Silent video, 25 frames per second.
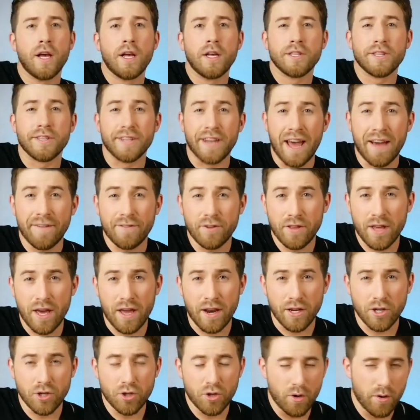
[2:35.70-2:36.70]
So then after that
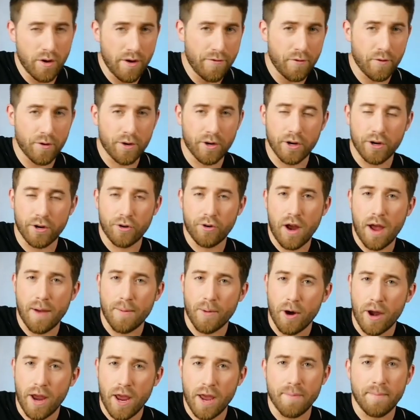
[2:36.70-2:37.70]
intro riff, we're going to grab
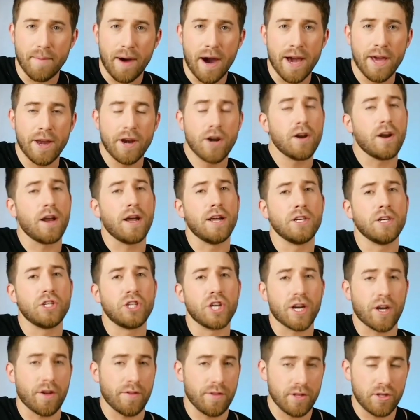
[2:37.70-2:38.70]
our A minor and
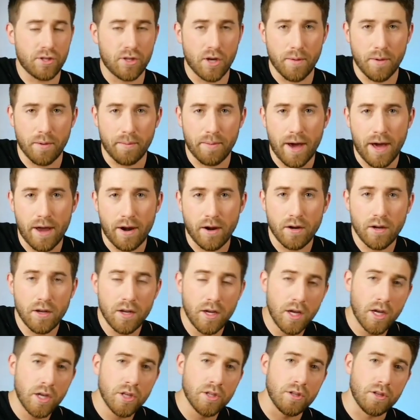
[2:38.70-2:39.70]
check out the strumming pattern.
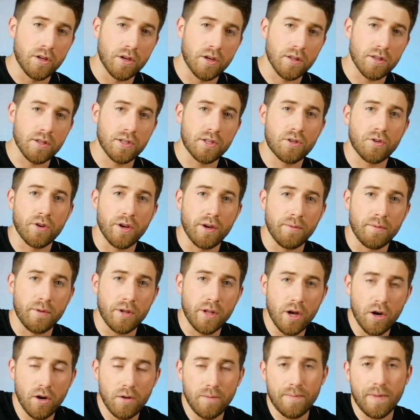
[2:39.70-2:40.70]
So look at the screen
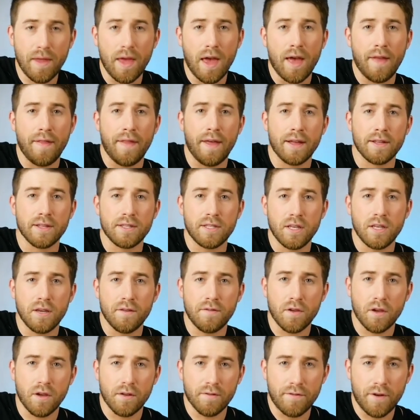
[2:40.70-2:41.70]
below and then see if
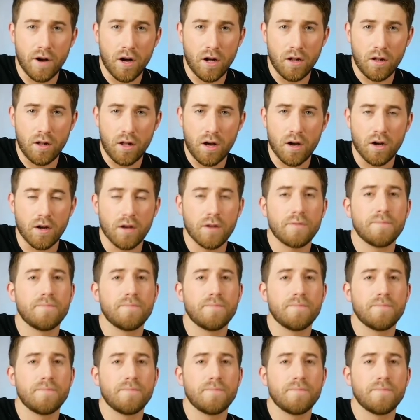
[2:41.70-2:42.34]
you can follow along.